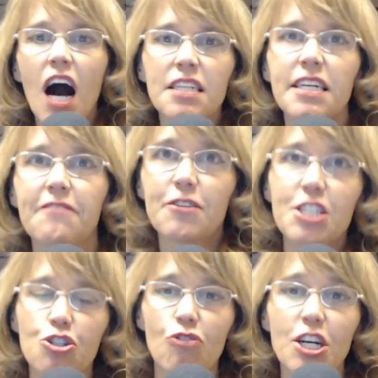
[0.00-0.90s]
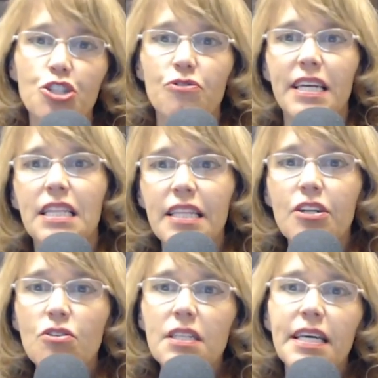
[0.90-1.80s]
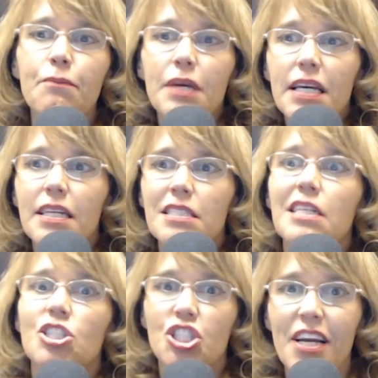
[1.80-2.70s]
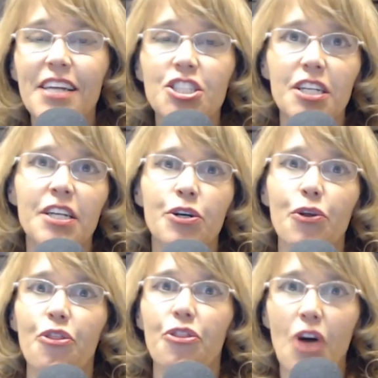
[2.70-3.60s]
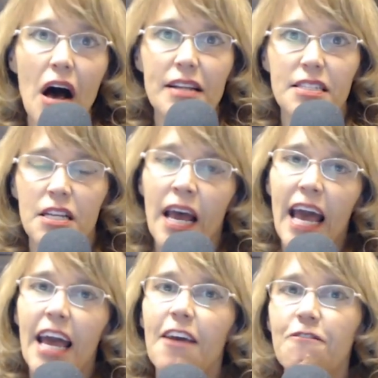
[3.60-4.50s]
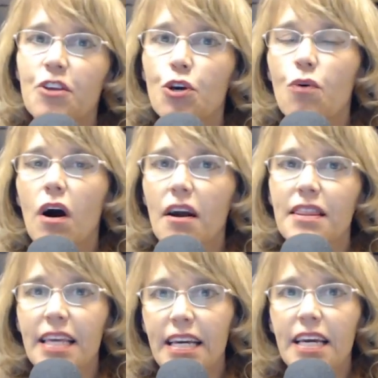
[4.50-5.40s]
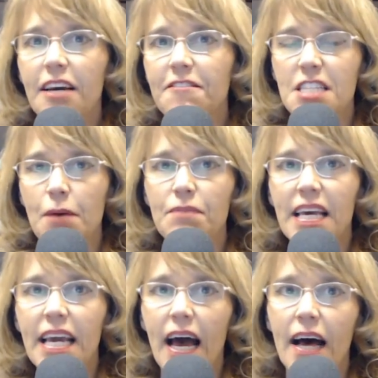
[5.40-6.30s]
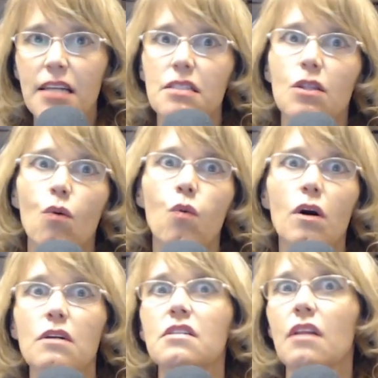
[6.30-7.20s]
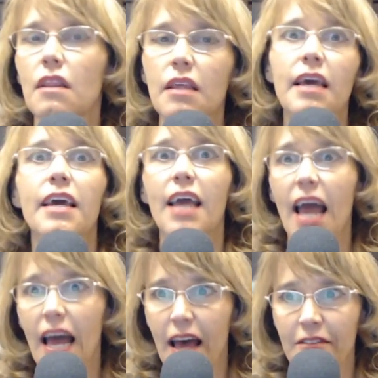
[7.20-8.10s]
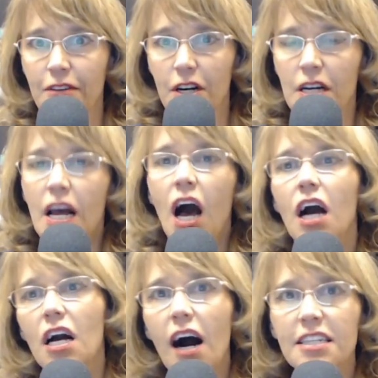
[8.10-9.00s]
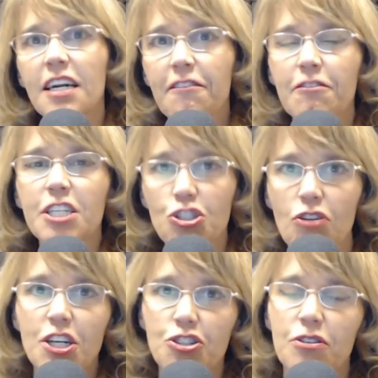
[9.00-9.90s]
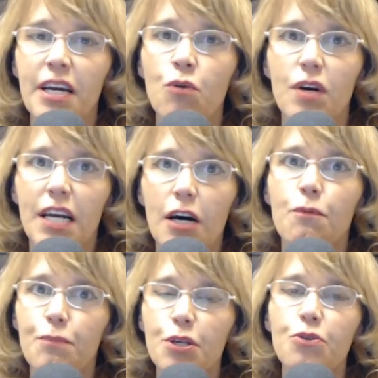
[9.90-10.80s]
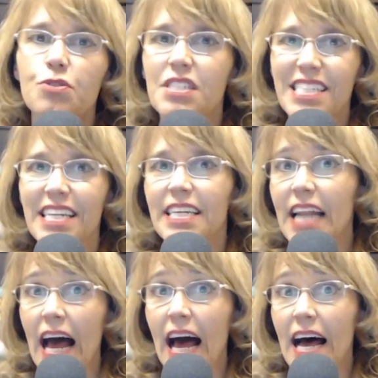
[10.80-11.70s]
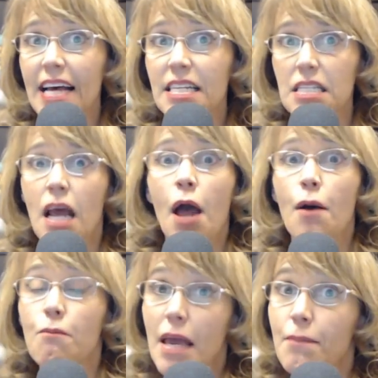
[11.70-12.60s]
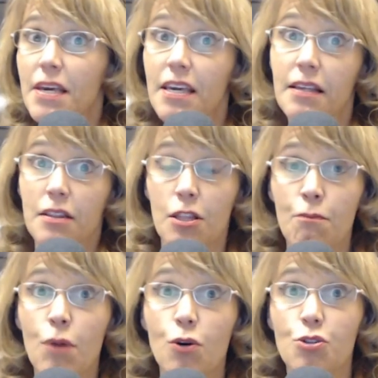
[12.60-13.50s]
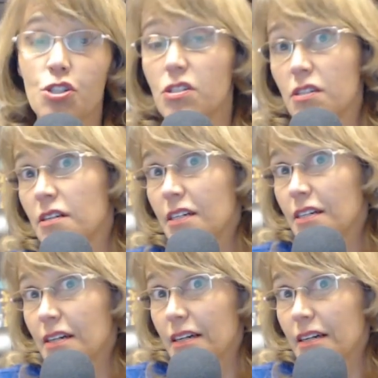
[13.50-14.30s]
Cognitive restructuring literally means changing your thoughts. If you are thinking of something as the worst thing ever, cognitive restructuring would help you see it as maybe the most